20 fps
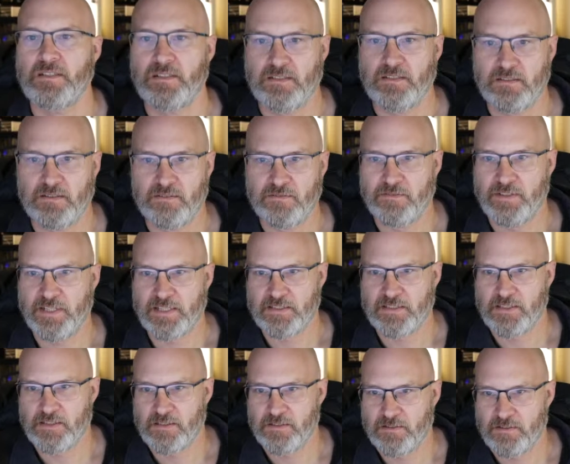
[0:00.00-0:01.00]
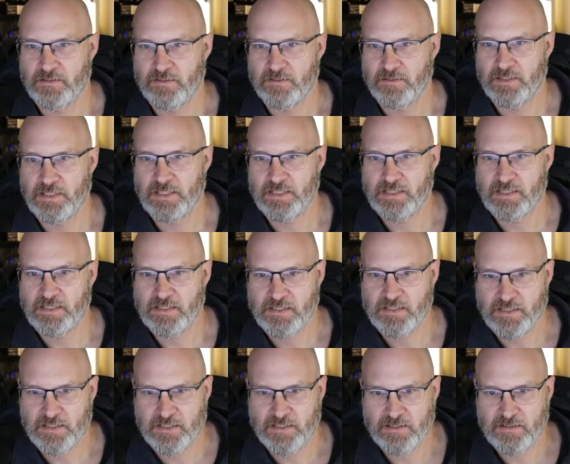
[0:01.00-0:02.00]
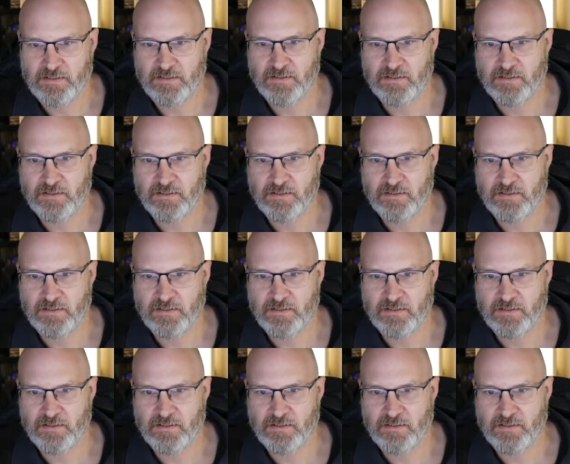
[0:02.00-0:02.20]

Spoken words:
in fact, let's